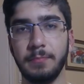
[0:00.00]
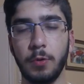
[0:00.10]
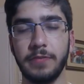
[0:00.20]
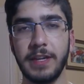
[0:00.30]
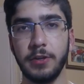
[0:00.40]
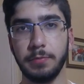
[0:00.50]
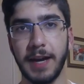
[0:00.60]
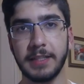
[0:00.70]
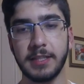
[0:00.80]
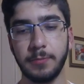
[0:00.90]
motivate you to
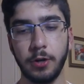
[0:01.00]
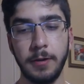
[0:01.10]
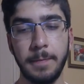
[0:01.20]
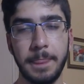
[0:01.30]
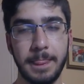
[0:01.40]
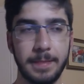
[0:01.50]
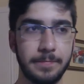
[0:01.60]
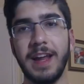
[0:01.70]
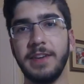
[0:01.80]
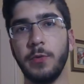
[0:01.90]
practice more.
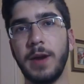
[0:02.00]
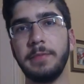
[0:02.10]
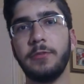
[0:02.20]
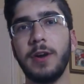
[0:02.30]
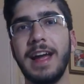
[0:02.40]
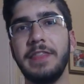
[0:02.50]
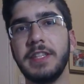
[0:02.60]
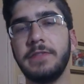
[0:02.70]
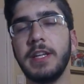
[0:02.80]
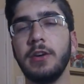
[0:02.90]
And right before I end
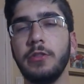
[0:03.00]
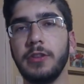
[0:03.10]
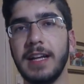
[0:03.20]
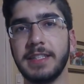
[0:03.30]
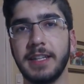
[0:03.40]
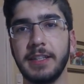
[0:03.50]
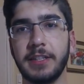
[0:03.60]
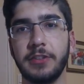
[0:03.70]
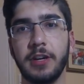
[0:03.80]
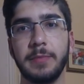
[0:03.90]
this video, the last thing I'd
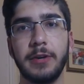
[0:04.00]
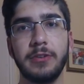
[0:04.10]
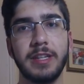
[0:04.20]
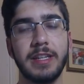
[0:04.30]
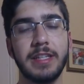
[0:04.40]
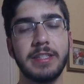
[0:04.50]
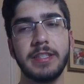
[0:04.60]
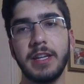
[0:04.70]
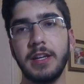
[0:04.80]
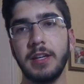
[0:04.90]
like to talk about
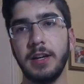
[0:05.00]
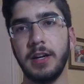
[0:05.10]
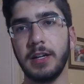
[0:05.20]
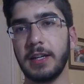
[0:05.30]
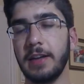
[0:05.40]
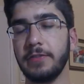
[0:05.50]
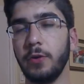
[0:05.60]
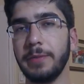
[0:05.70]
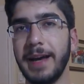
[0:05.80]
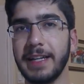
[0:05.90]
is kind of
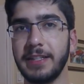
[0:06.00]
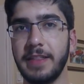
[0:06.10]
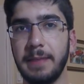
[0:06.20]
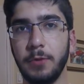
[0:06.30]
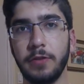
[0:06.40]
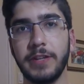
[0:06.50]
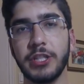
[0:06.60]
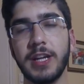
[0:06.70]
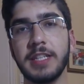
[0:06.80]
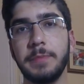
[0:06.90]
going back into that
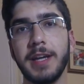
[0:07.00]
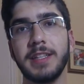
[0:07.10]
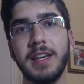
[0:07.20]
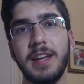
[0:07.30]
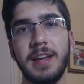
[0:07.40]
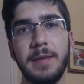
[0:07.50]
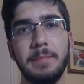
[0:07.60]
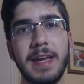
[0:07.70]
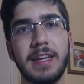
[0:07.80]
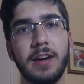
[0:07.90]
motivation aspect.
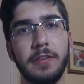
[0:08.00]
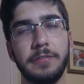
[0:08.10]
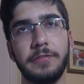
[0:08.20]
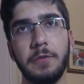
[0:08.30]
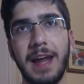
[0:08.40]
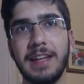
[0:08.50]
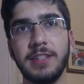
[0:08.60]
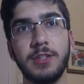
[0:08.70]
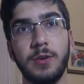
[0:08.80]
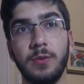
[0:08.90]
Make a
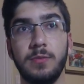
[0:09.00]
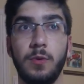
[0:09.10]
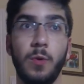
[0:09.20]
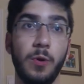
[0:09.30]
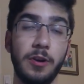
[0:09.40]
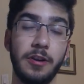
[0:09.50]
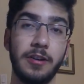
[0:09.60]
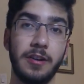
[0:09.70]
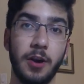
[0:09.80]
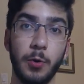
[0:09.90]
friend
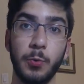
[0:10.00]
or a